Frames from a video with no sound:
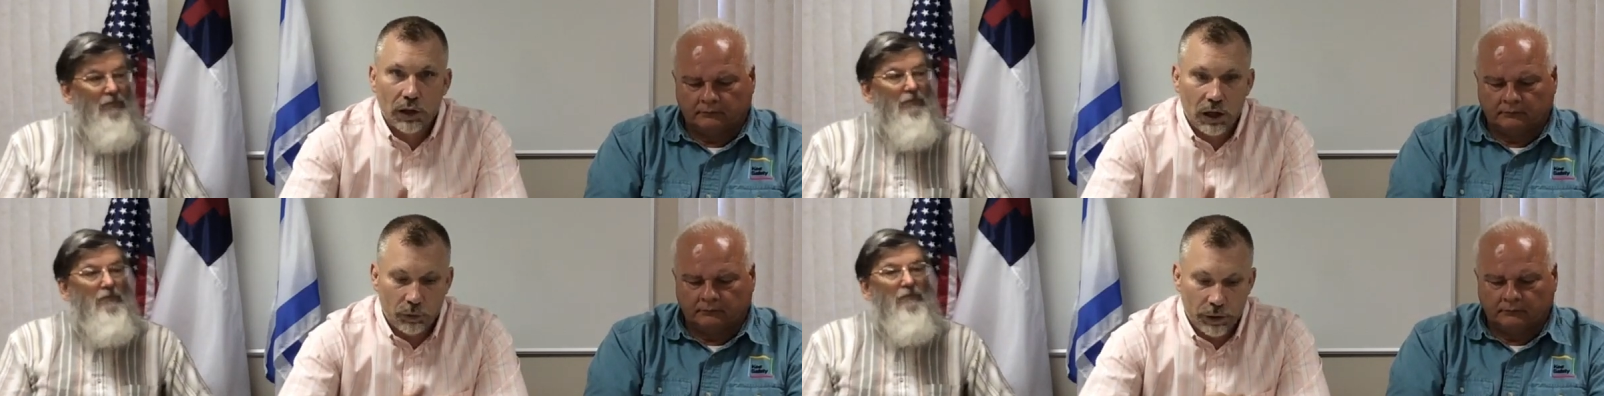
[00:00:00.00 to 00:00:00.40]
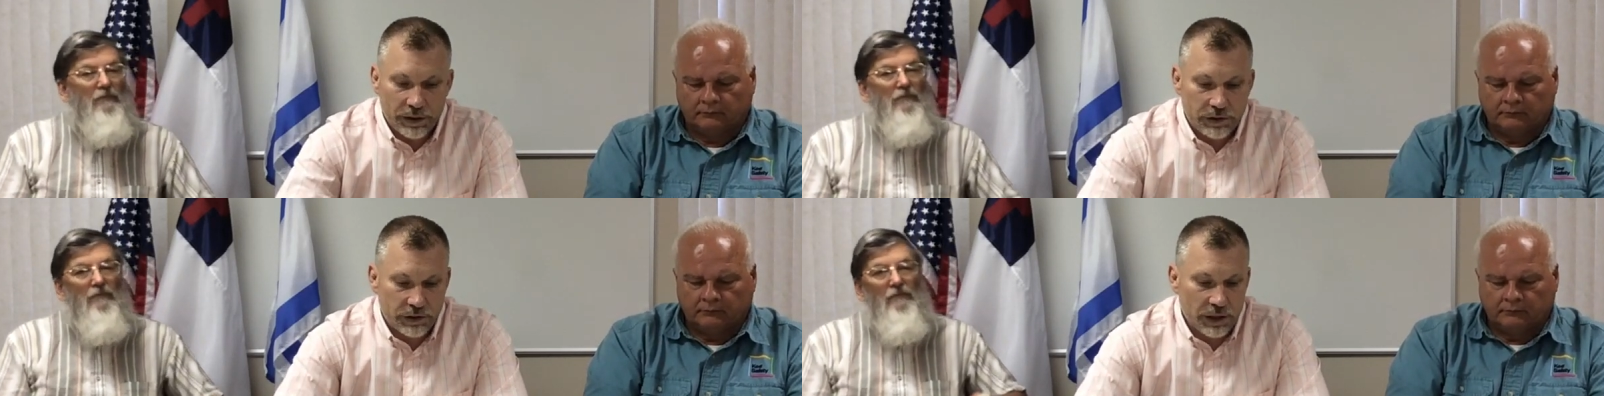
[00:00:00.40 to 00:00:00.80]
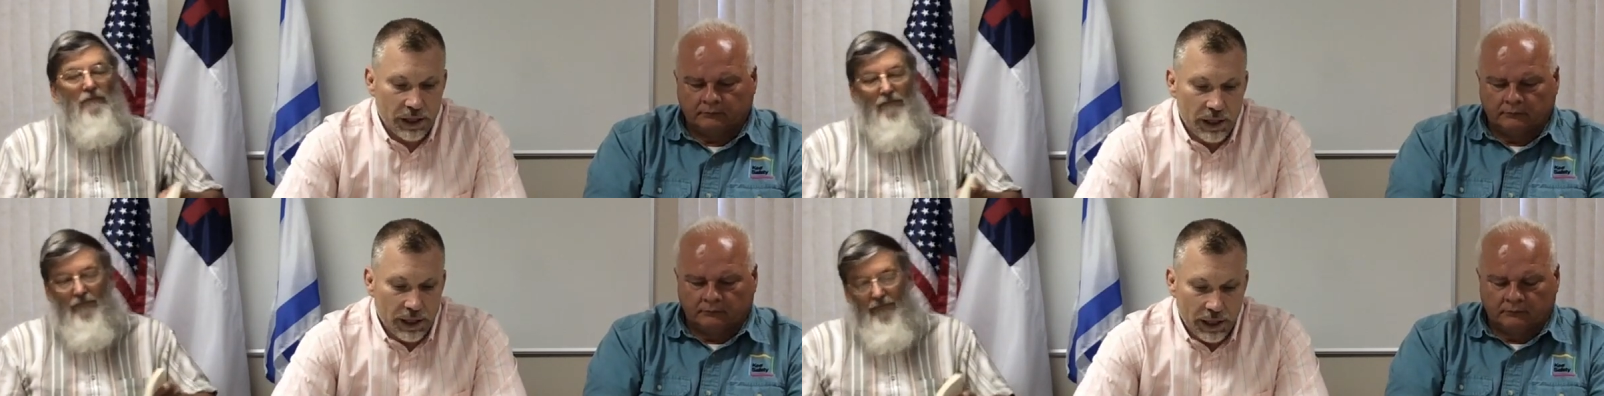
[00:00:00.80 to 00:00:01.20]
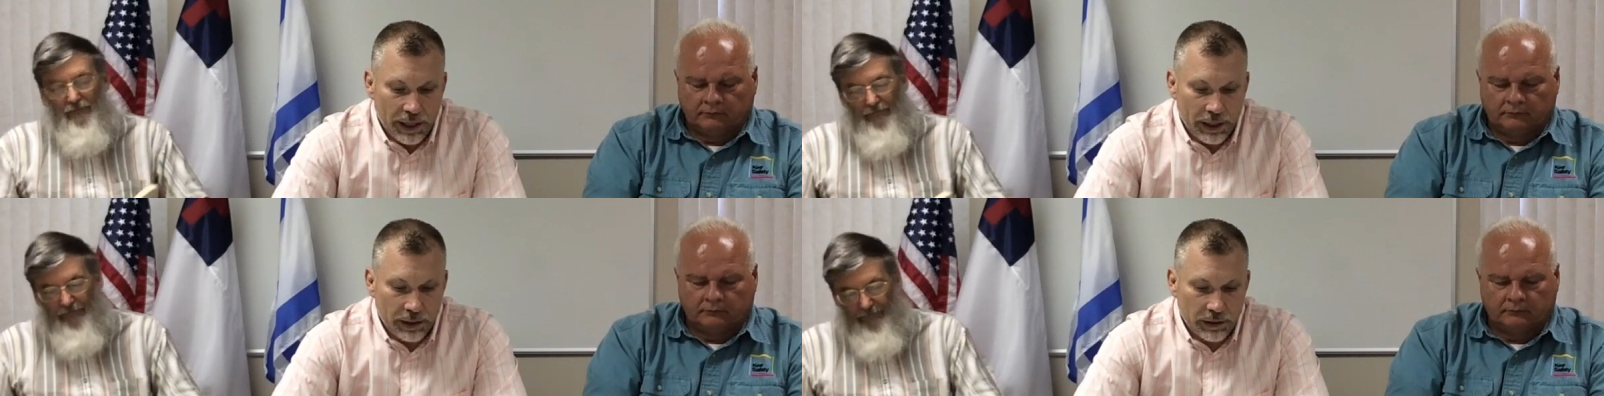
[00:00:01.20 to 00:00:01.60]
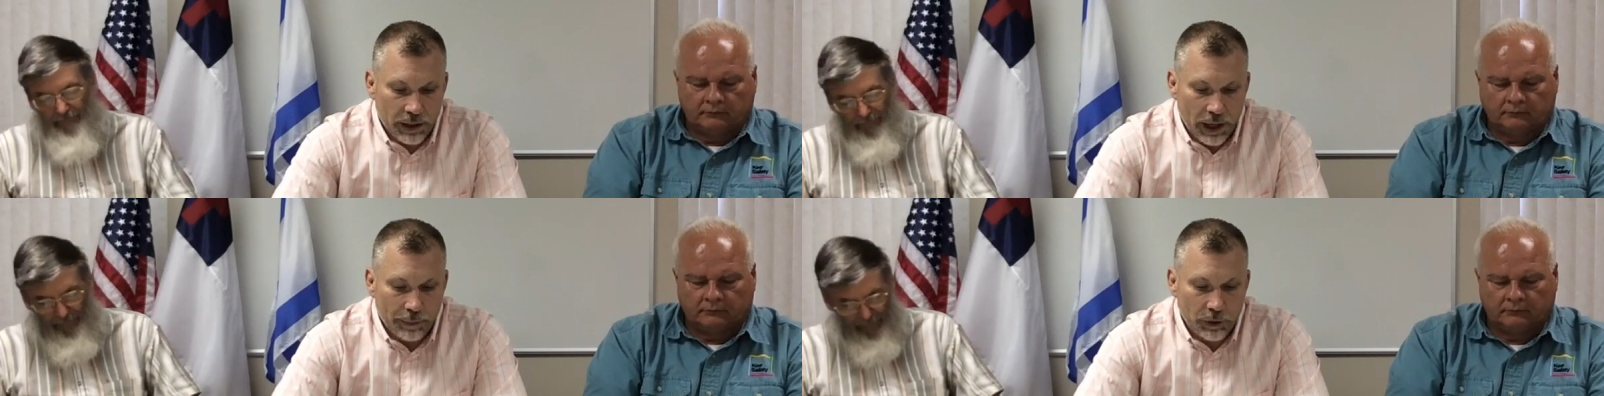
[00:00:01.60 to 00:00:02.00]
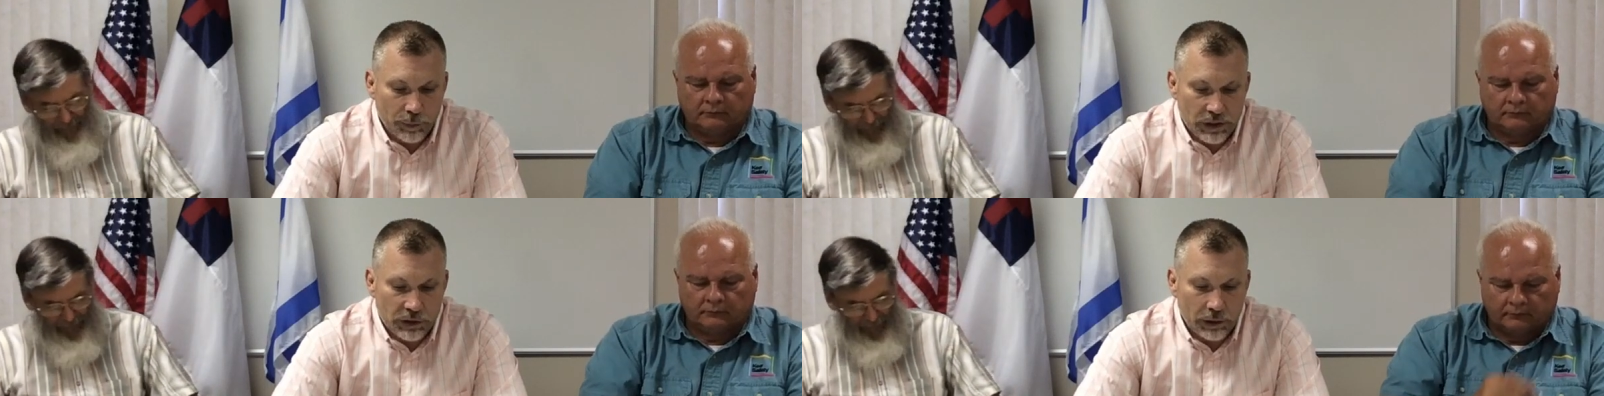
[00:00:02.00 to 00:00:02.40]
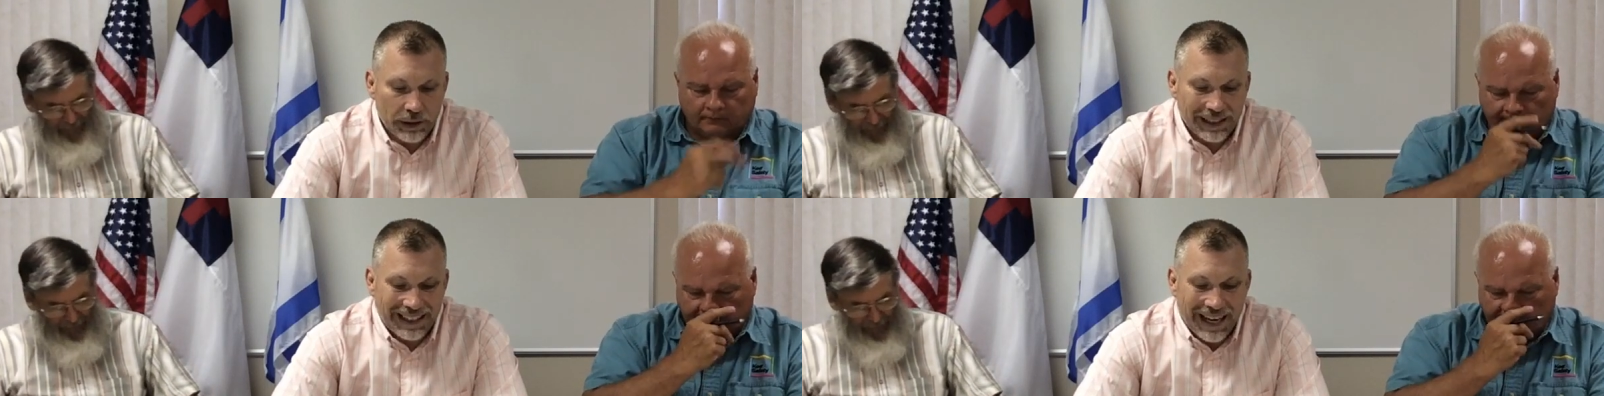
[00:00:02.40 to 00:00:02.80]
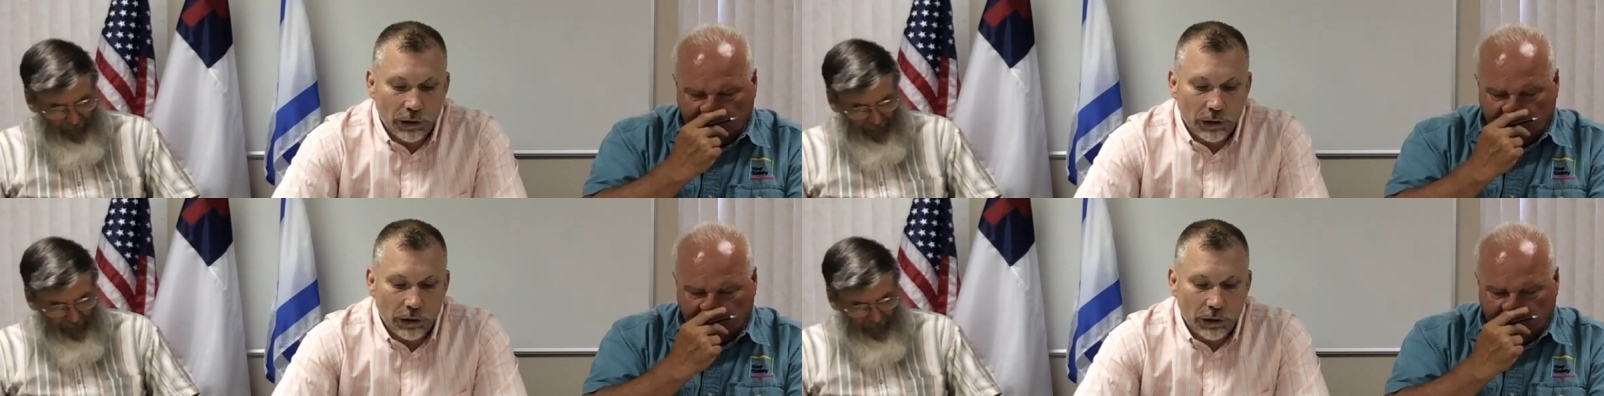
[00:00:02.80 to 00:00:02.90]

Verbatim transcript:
Speaker 1: along with us. And uh, I'm going to be starting at